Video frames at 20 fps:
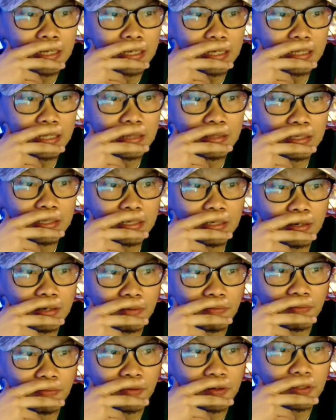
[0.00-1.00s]
in the
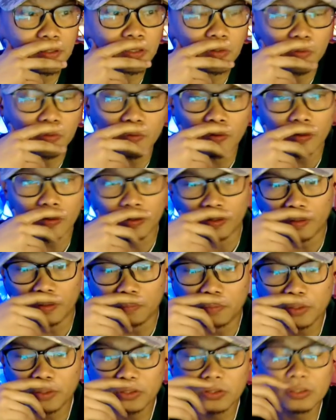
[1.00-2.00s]
uh, first quarter.
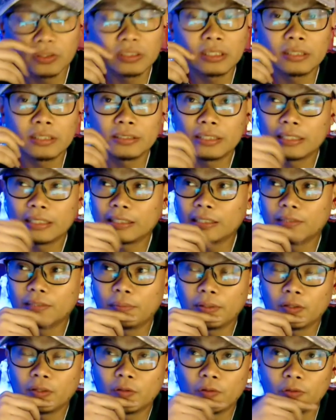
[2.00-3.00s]
Boston Celtics has
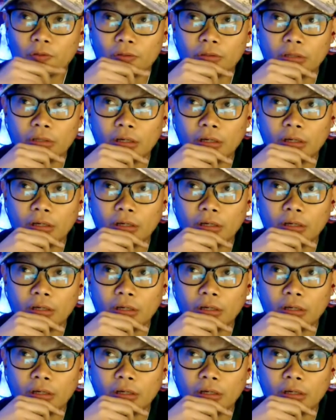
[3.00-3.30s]
been good.